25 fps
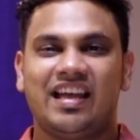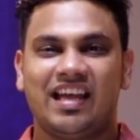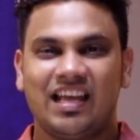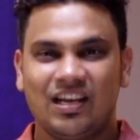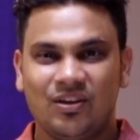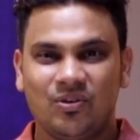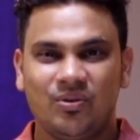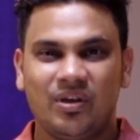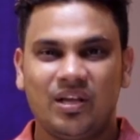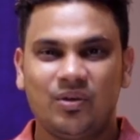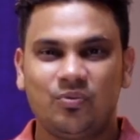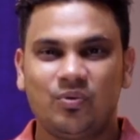
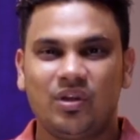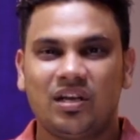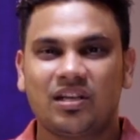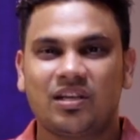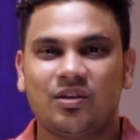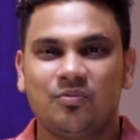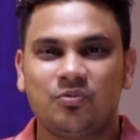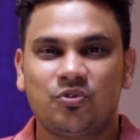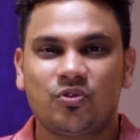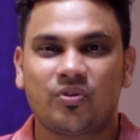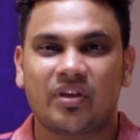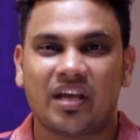Hello and
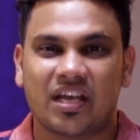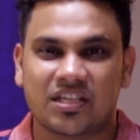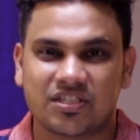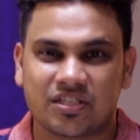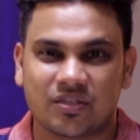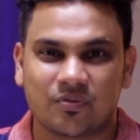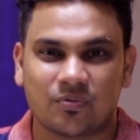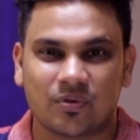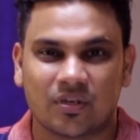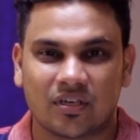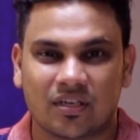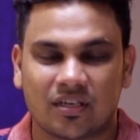welcome to
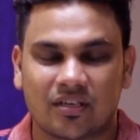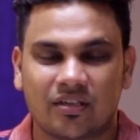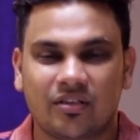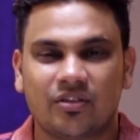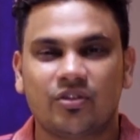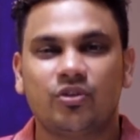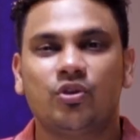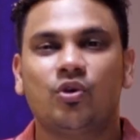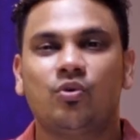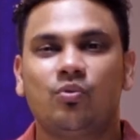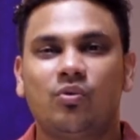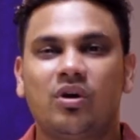Gadget World,
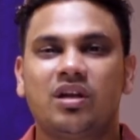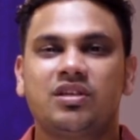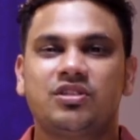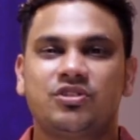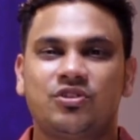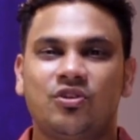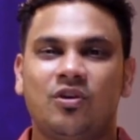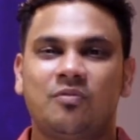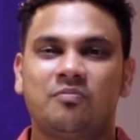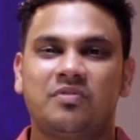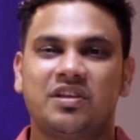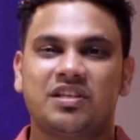your
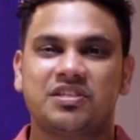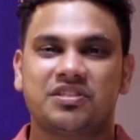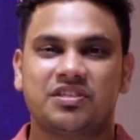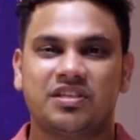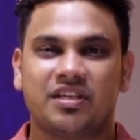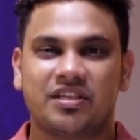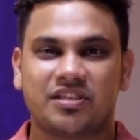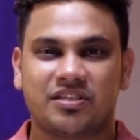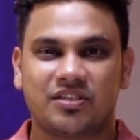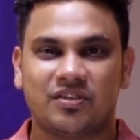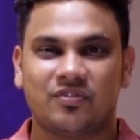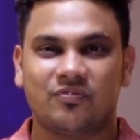one-stop
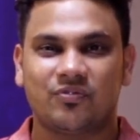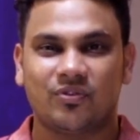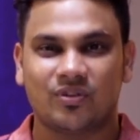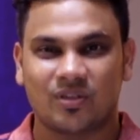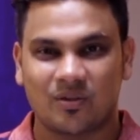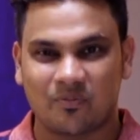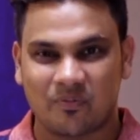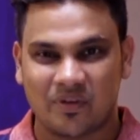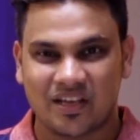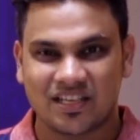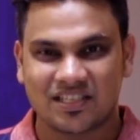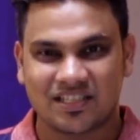destination for
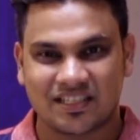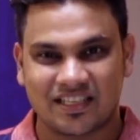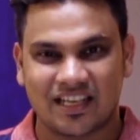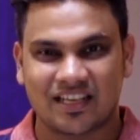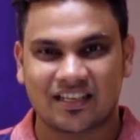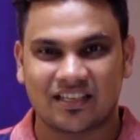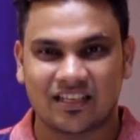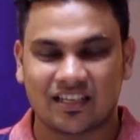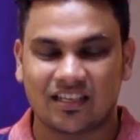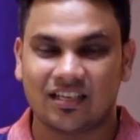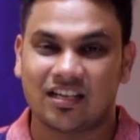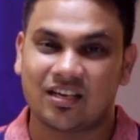the best
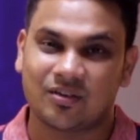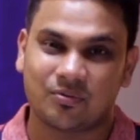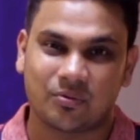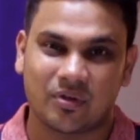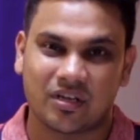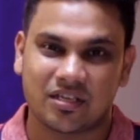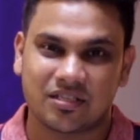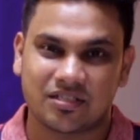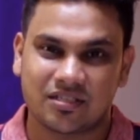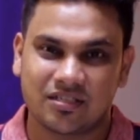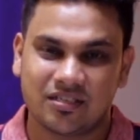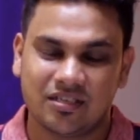technical
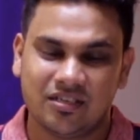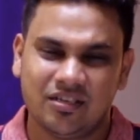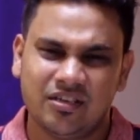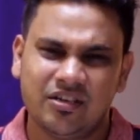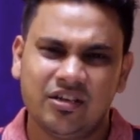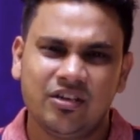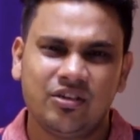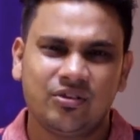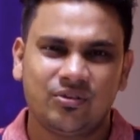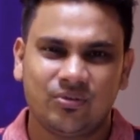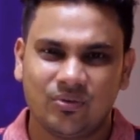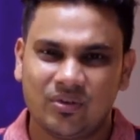advice.
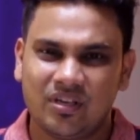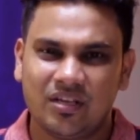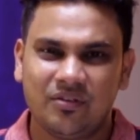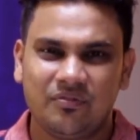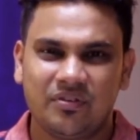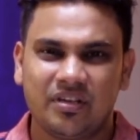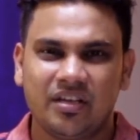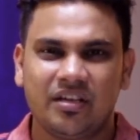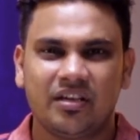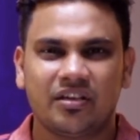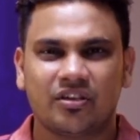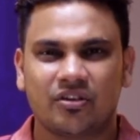Today
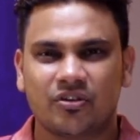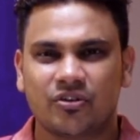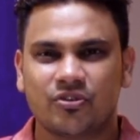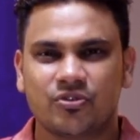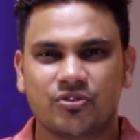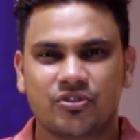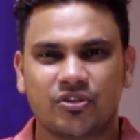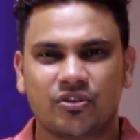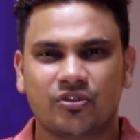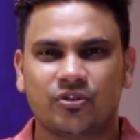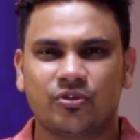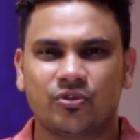we are
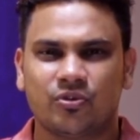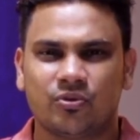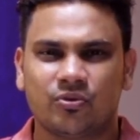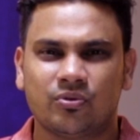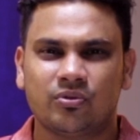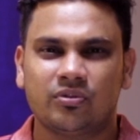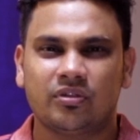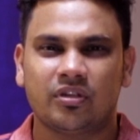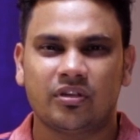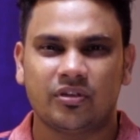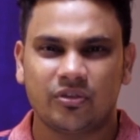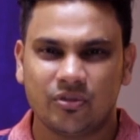introducing to
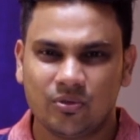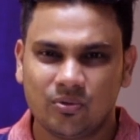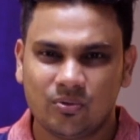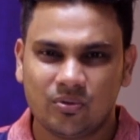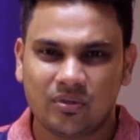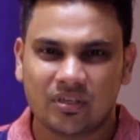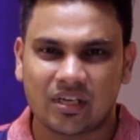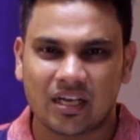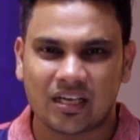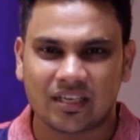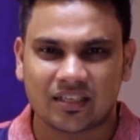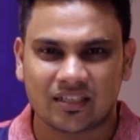you the
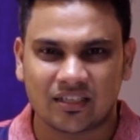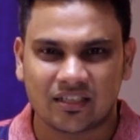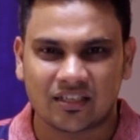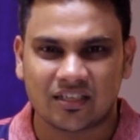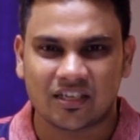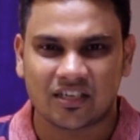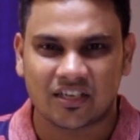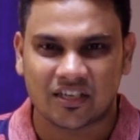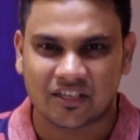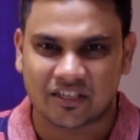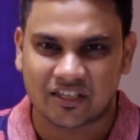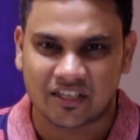new Titan
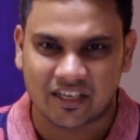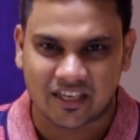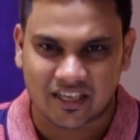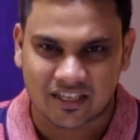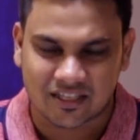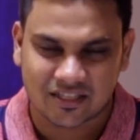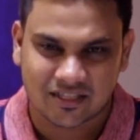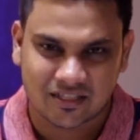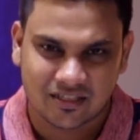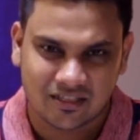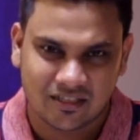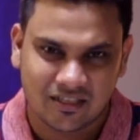Connected
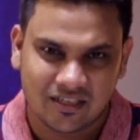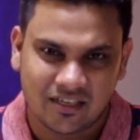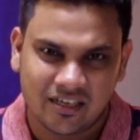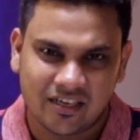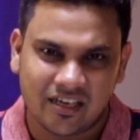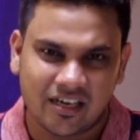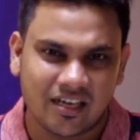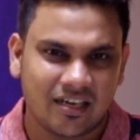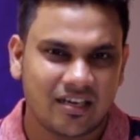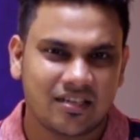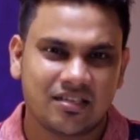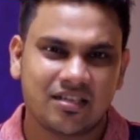X.
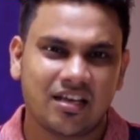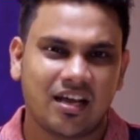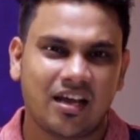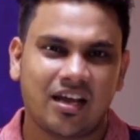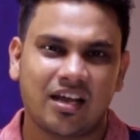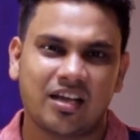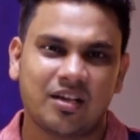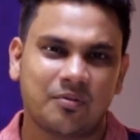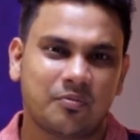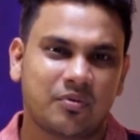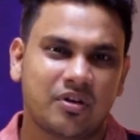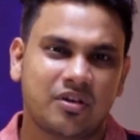It is a
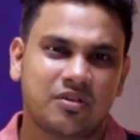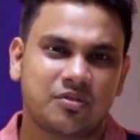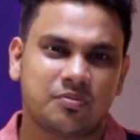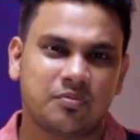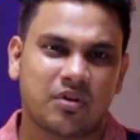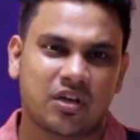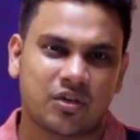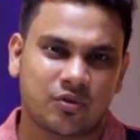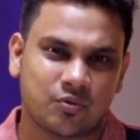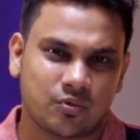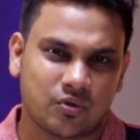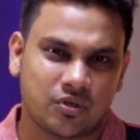hybrid
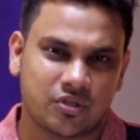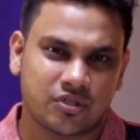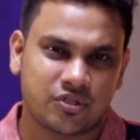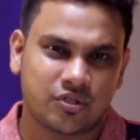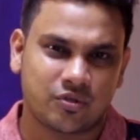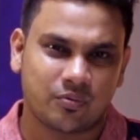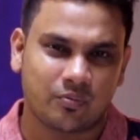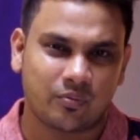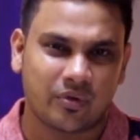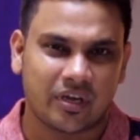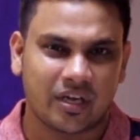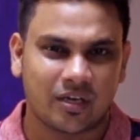
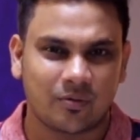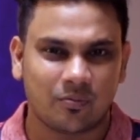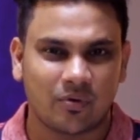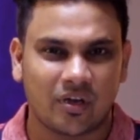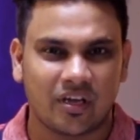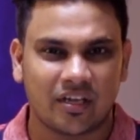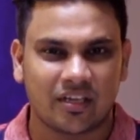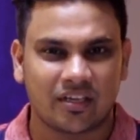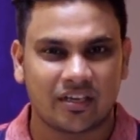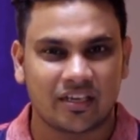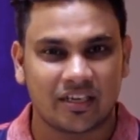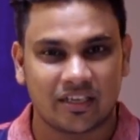smartwatch made
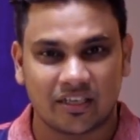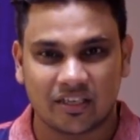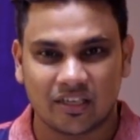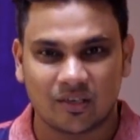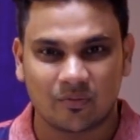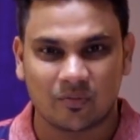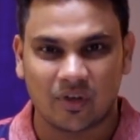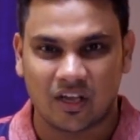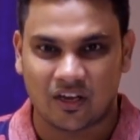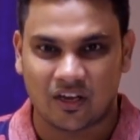by an Indian